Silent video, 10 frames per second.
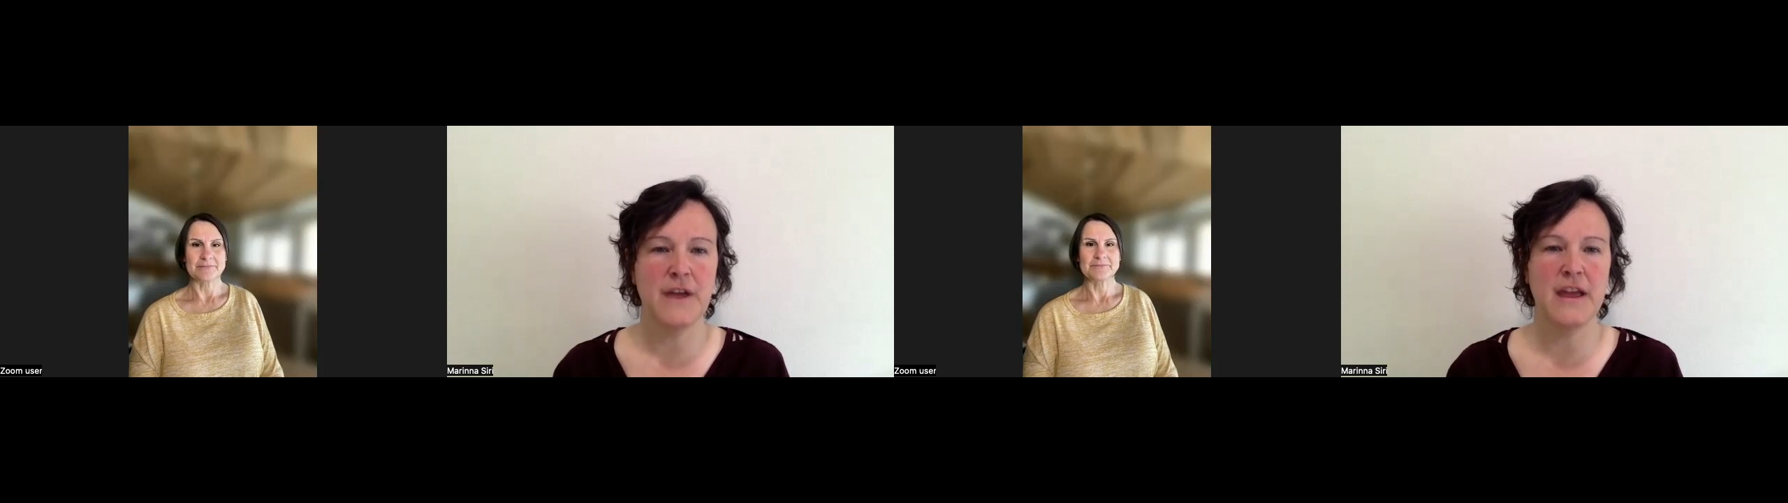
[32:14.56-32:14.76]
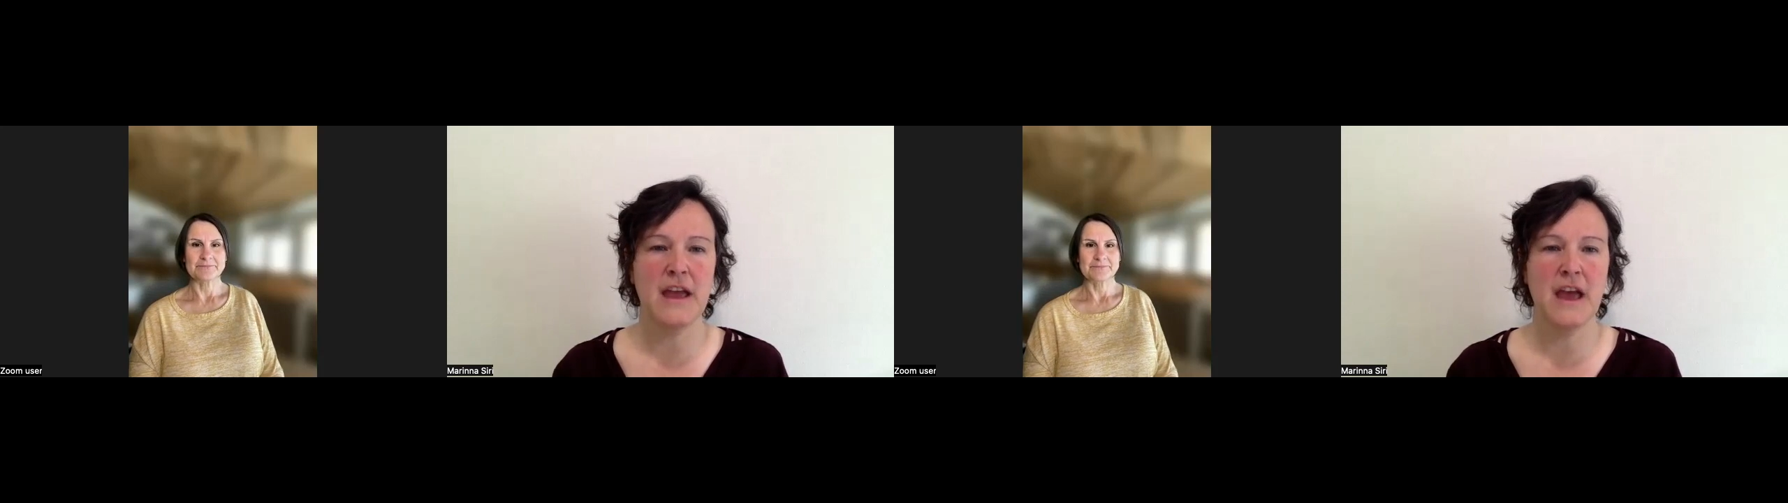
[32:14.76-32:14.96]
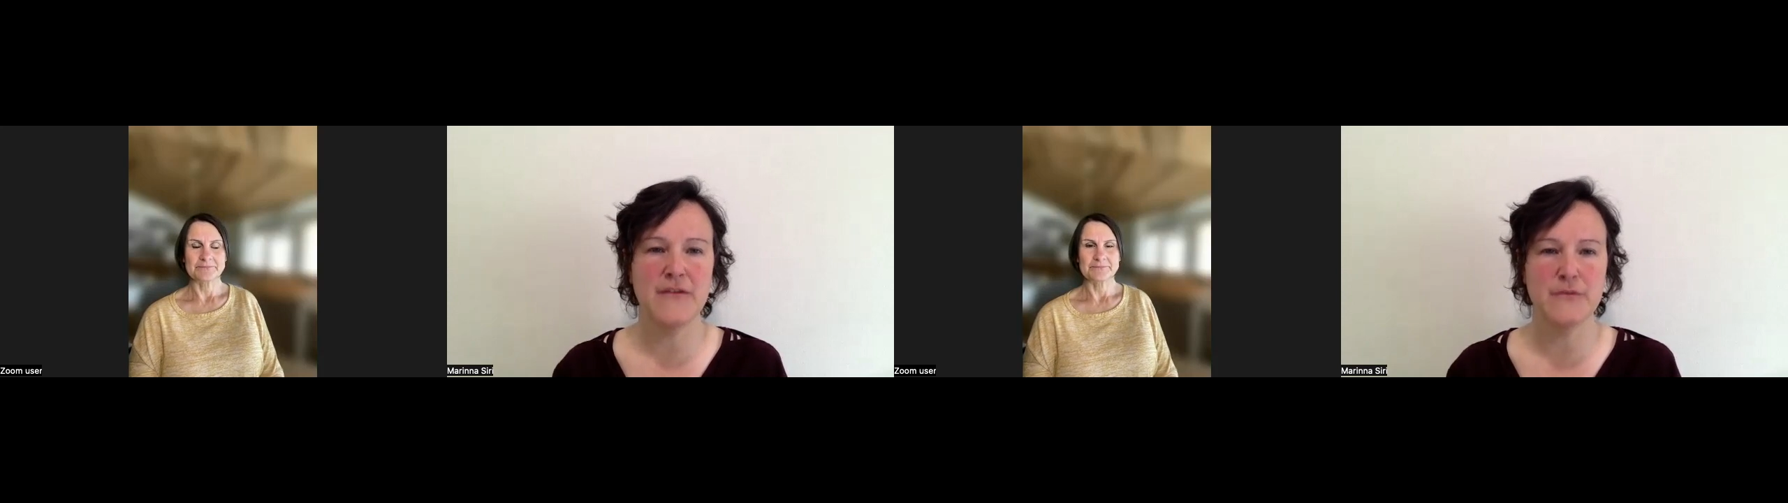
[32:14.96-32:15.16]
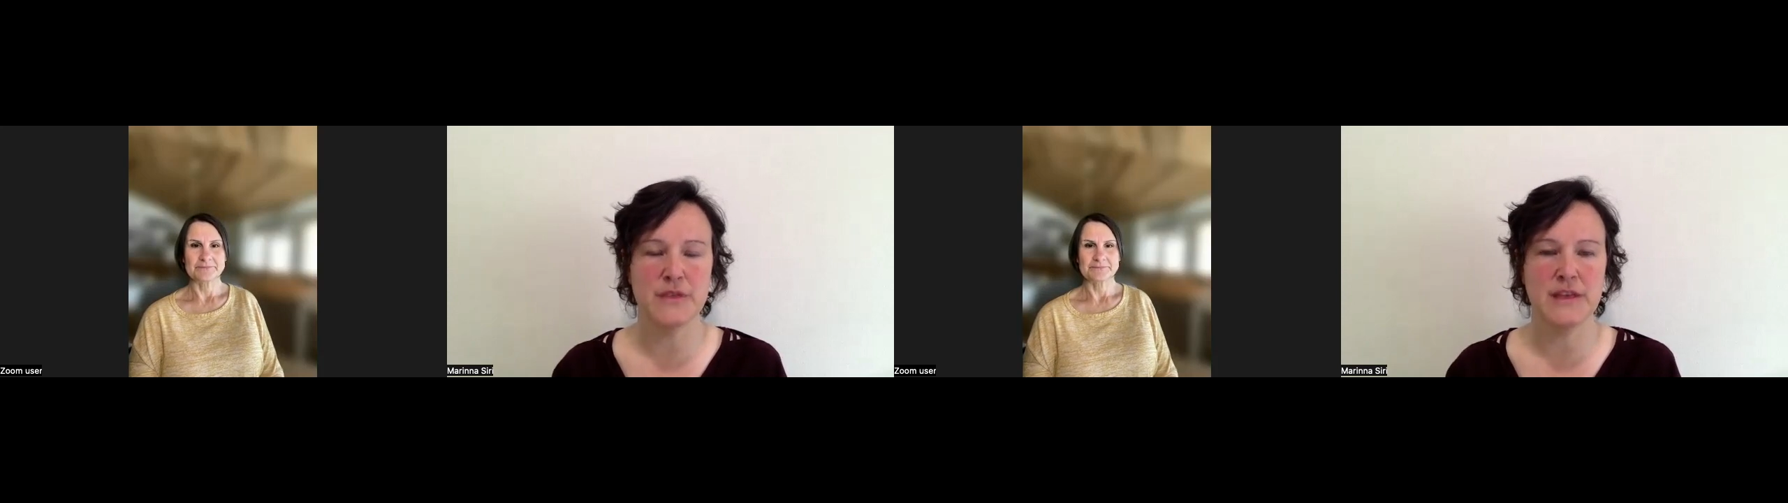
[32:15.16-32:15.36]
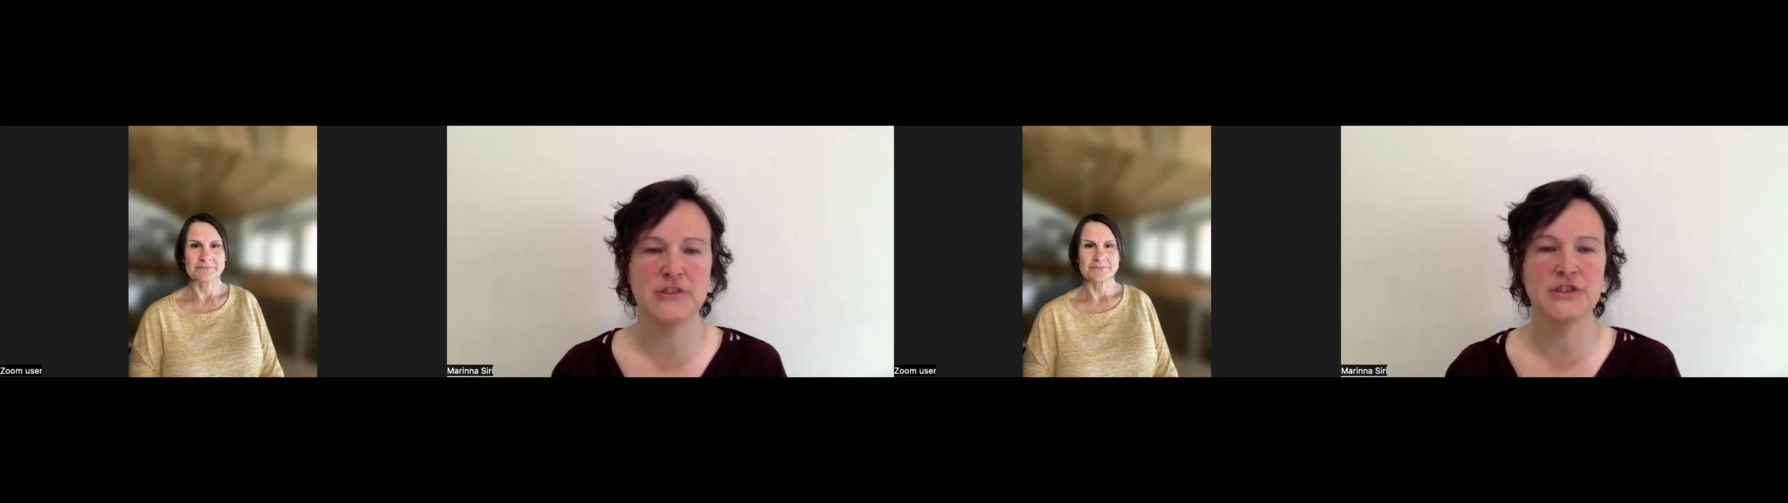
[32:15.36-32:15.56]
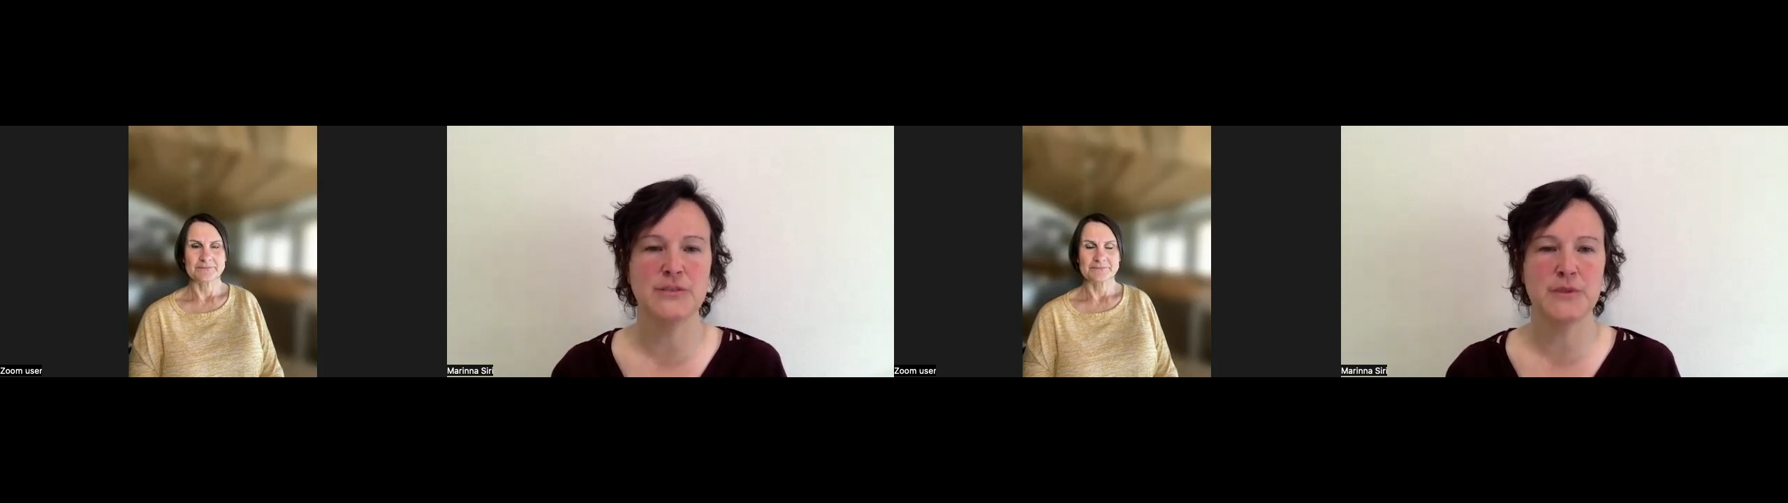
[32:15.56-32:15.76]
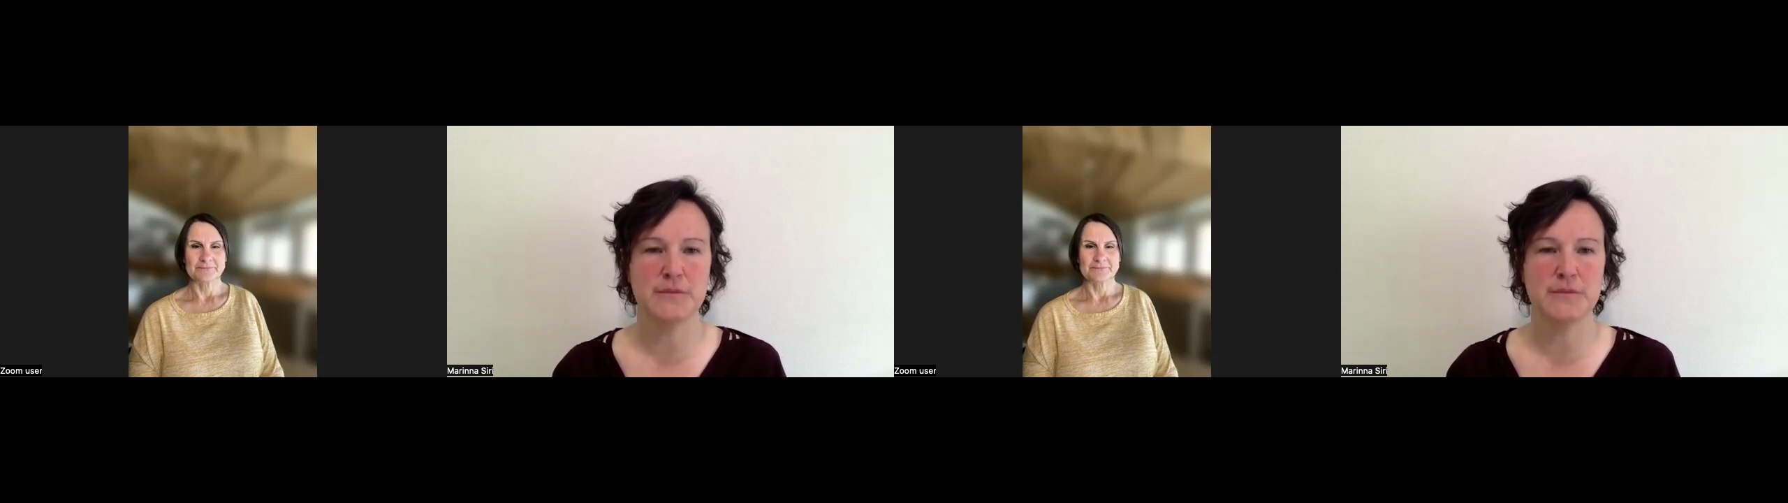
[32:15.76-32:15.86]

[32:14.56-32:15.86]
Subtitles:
I have a relationship with